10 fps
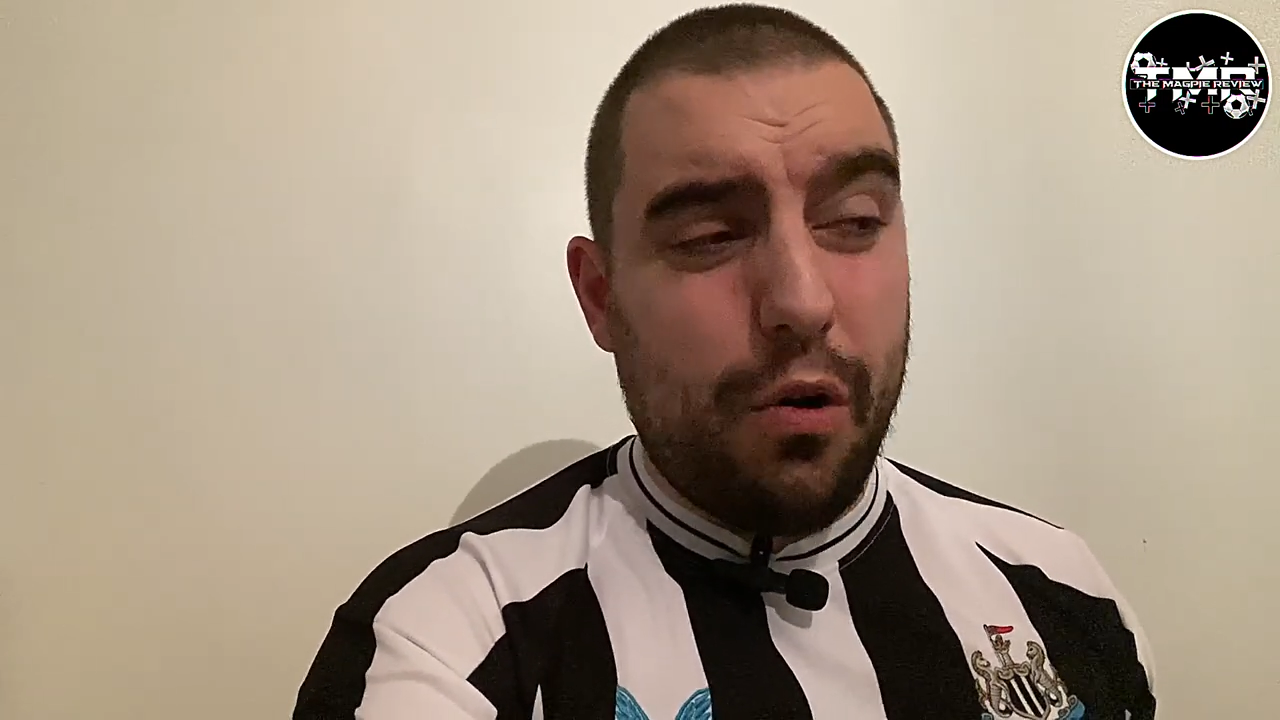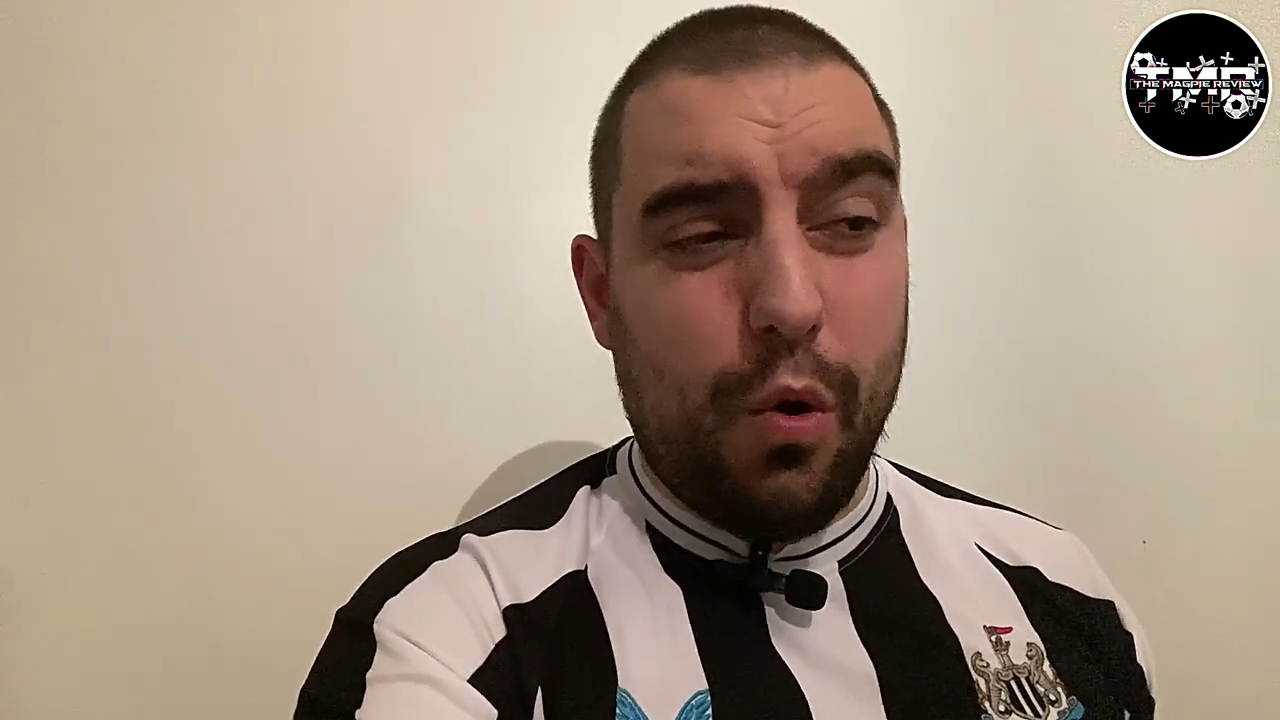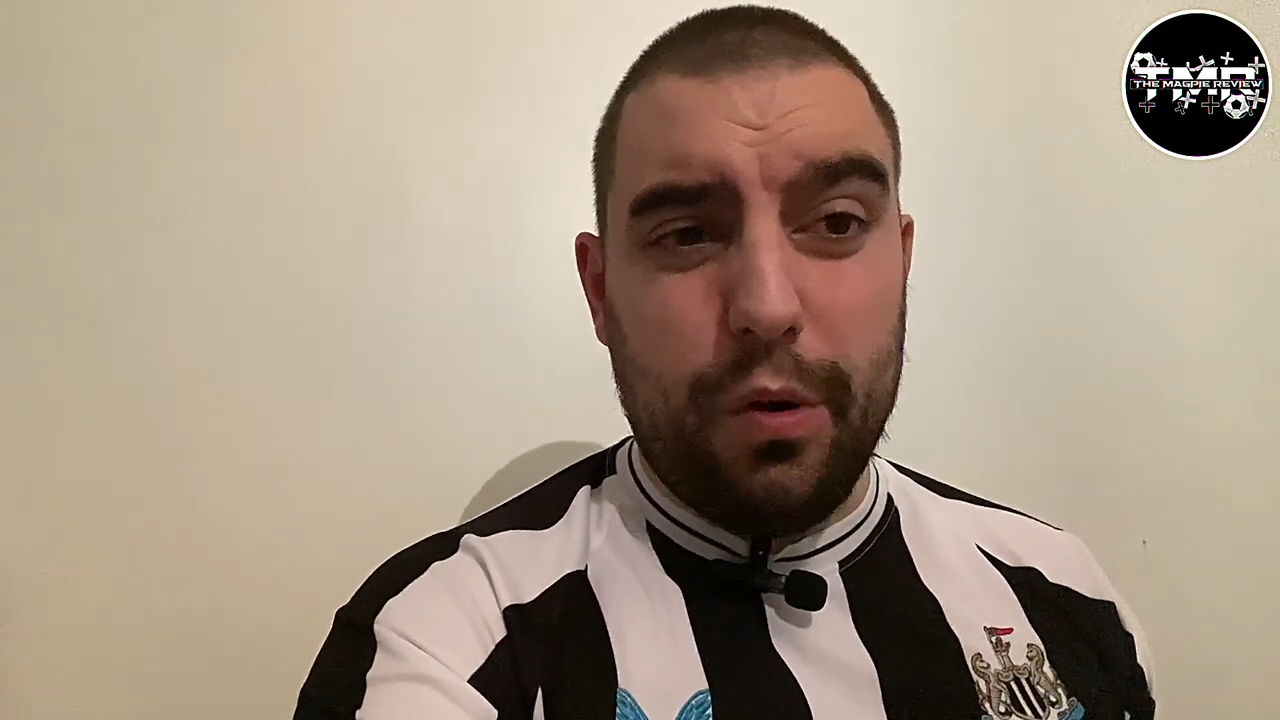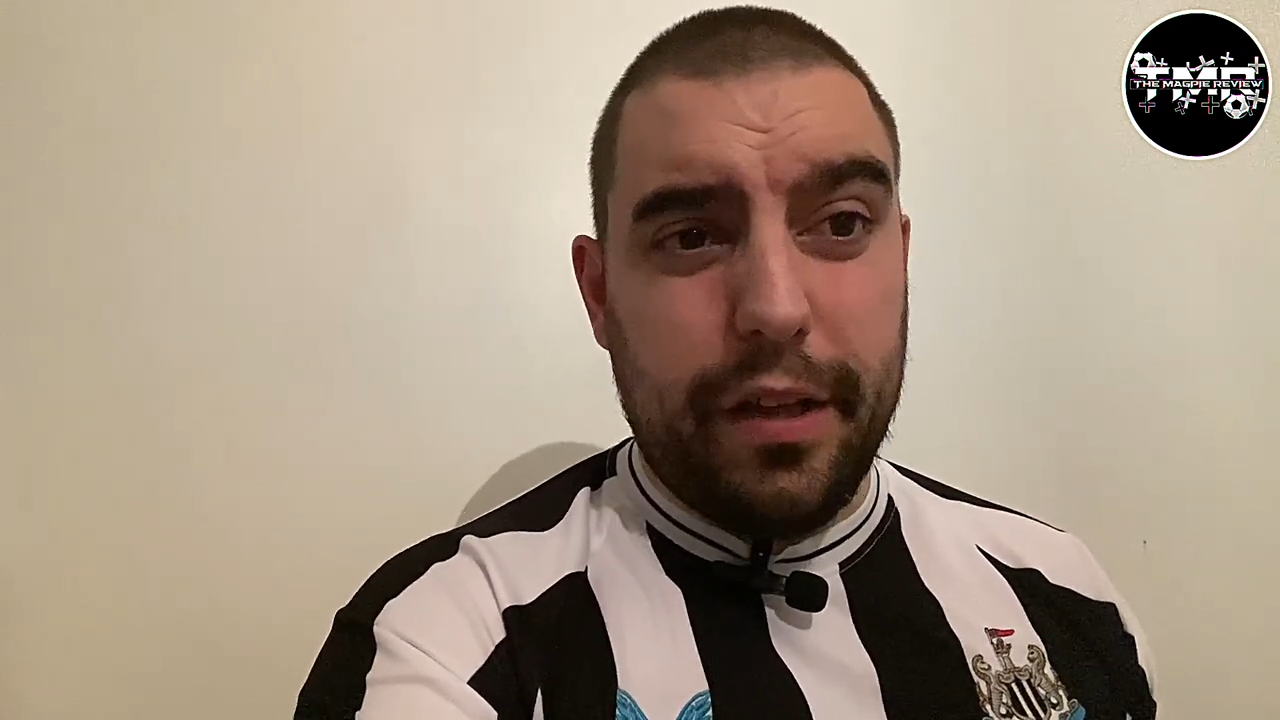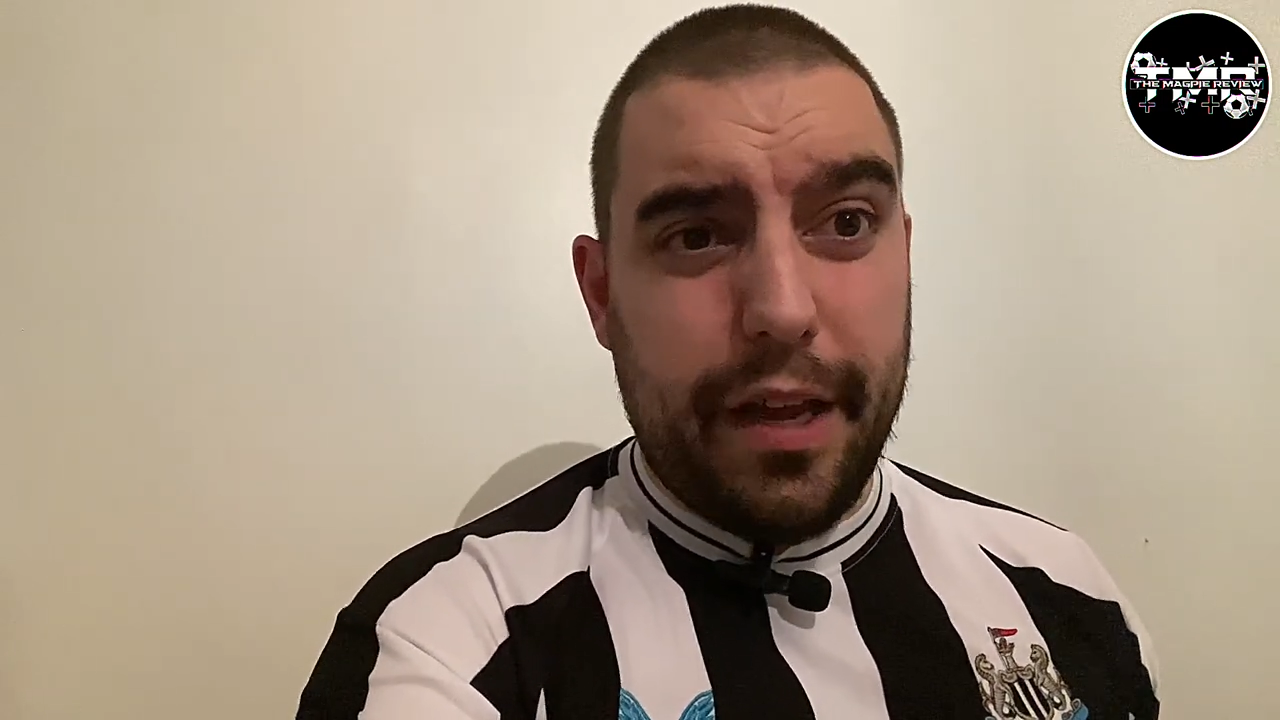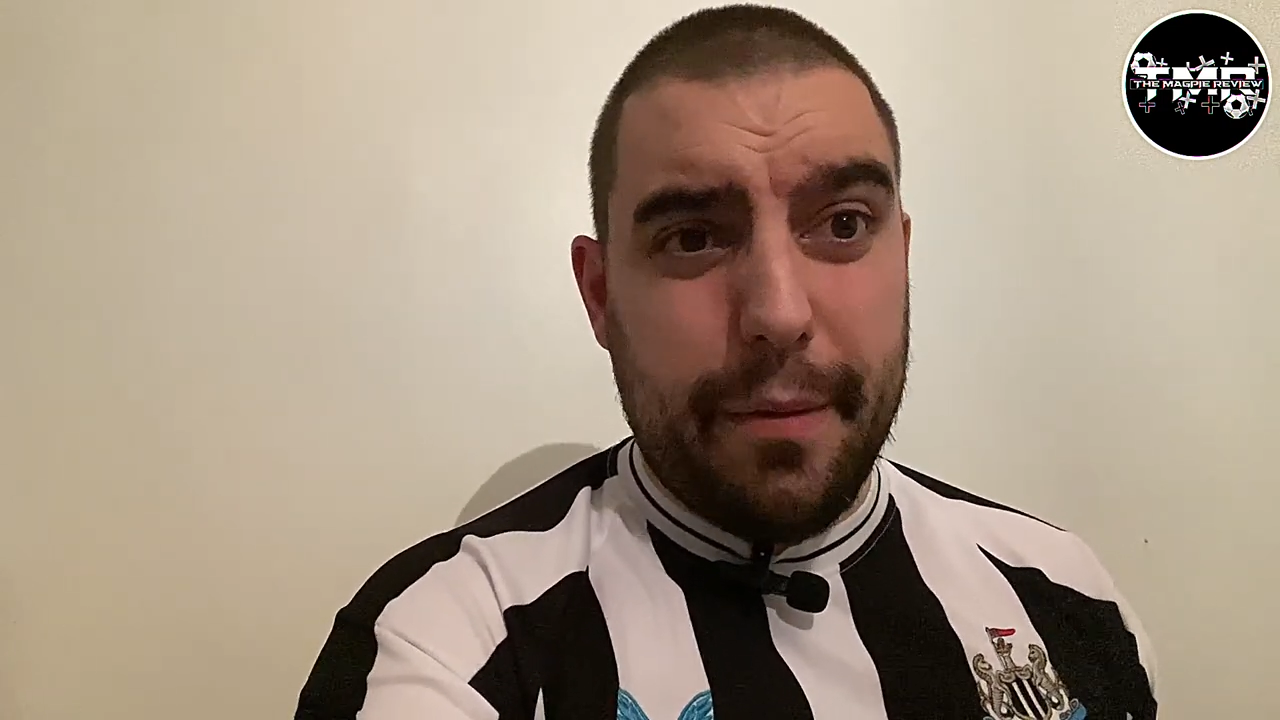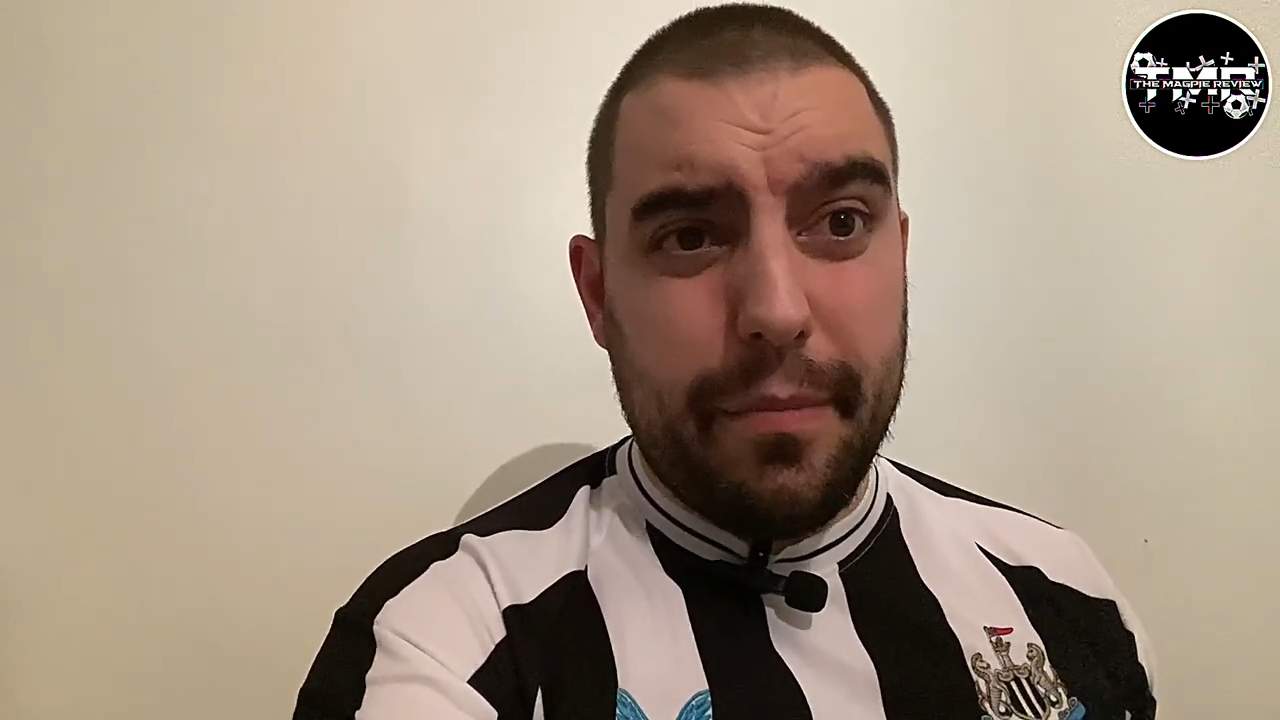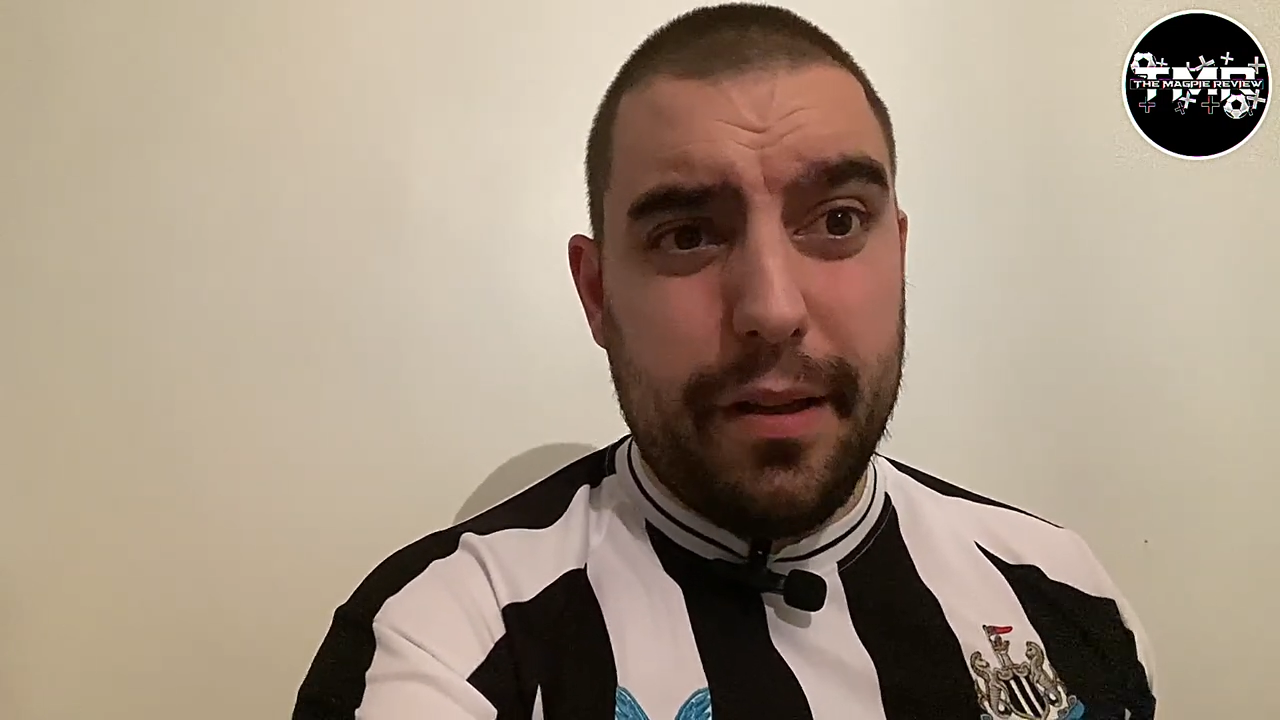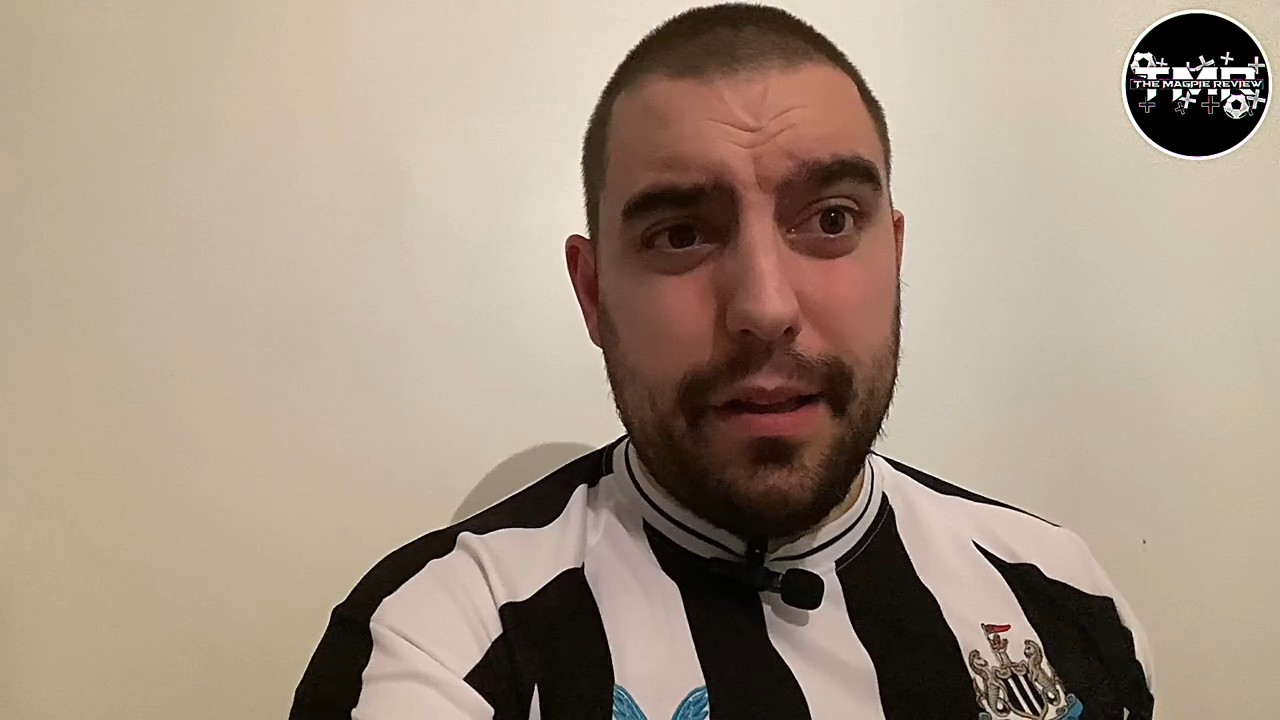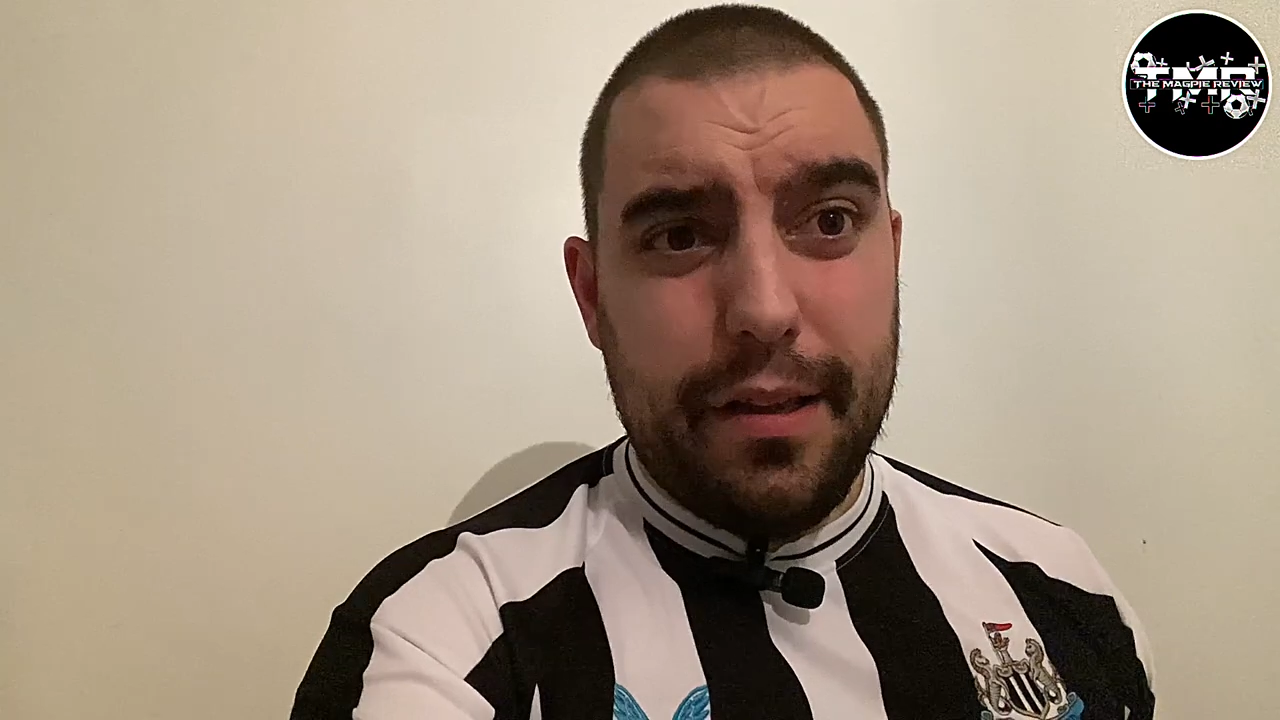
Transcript: all game.